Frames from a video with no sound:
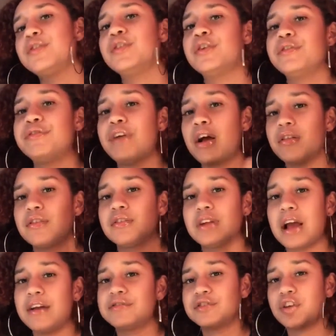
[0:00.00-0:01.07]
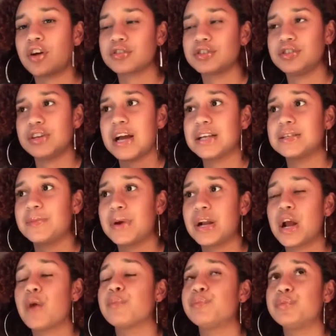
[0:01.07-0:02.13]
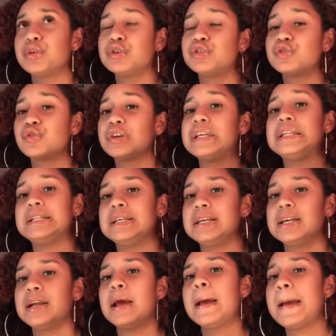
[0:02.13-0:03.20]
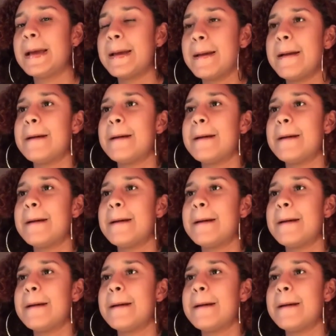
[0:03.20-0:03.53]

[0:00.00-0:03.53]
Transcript: I don't know if Fowler has talked to you guys about it. I'm pretty sure he did.